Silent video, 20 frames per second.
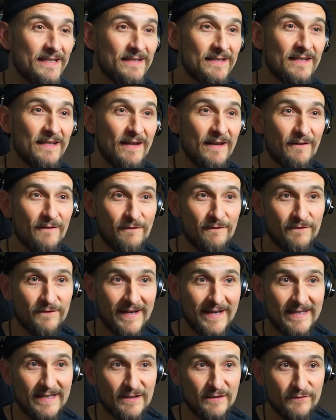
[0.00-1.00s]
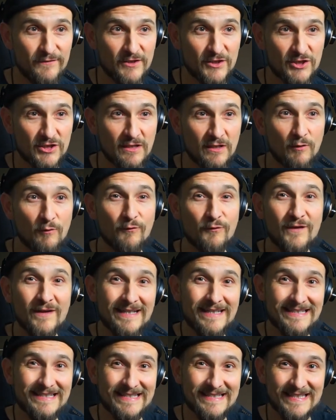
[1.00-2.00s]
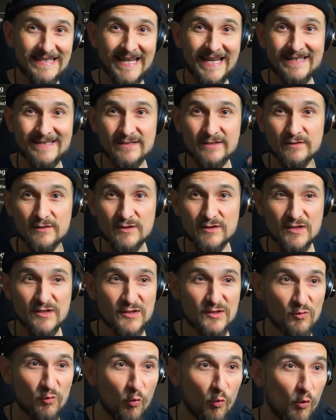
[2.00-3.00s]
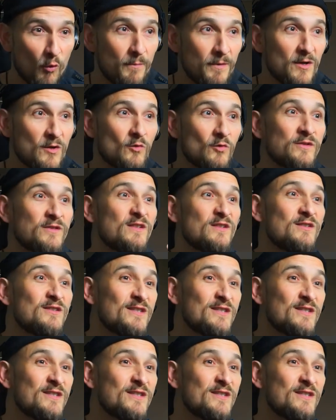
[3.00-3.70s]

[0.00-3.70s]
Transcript: anymore. But the so-called Z-fish still work really well.